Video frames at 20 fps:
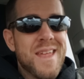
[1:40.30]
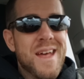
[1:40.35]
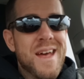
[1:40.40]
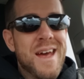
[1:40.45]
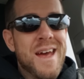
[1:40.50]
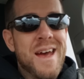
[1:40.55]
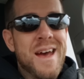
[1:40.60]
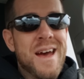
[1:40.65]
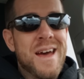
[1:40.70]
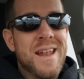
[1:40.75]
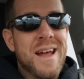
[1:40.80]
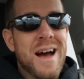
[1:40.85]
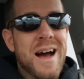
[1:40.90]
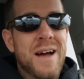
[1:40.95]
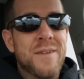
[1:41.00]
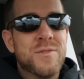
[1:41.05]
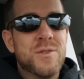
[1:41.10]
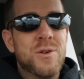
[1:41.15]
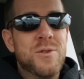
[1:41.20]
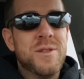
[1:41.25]
And
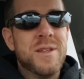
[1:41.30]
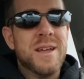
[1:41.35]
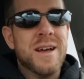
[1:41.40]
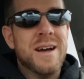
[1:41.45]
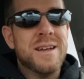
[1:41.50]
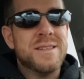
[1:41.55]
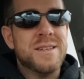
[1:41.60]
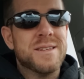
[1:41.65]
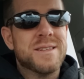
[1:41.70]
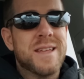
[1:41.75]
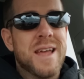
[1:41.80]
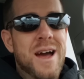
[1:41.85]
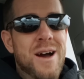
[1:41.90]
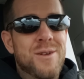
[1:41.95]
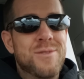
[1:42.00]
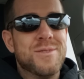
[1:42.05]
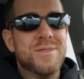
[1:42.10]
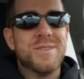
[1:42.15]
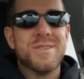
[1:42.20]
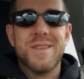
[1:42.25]
I've told you guys this
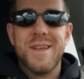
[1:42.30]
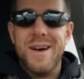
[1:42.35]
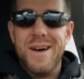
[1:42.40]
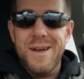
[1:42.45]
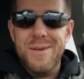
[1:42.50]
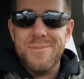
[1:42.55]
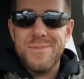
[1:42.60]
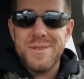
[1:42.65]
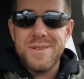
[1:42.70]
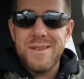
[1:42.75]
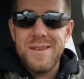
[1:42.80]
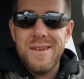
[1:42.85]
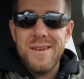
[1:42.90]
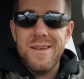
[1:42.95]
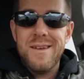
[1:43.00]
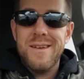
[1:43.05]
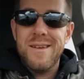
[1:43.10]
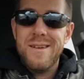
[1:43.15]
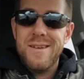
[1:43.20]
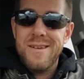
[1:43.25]
countless times,
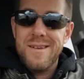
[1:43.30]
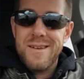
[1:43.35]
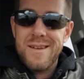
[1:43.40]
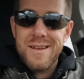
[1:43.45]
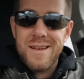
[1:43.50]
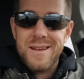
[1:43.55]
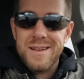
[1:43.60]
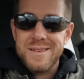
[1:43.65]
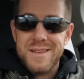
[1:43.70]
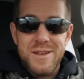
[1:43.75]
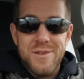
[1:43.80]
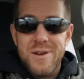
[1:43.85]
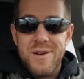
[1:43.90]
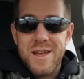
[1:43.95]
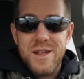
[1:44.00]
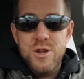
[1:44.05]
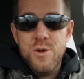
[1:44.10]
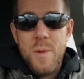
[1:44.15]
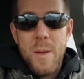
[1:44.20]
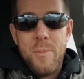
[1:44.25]
because I know I
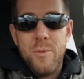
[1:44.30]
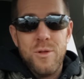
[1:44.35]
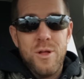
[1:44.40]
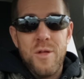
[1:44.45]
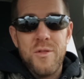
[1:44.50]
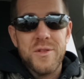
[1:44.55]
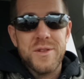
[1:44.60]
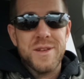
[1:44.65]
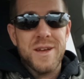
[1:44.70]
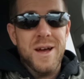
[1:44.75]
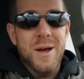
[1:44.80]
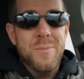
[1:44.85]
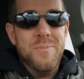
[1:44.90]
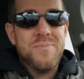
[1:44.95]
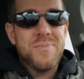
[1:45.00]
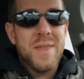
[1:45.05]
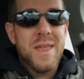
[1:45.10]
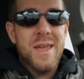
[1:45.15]
can do people all the time.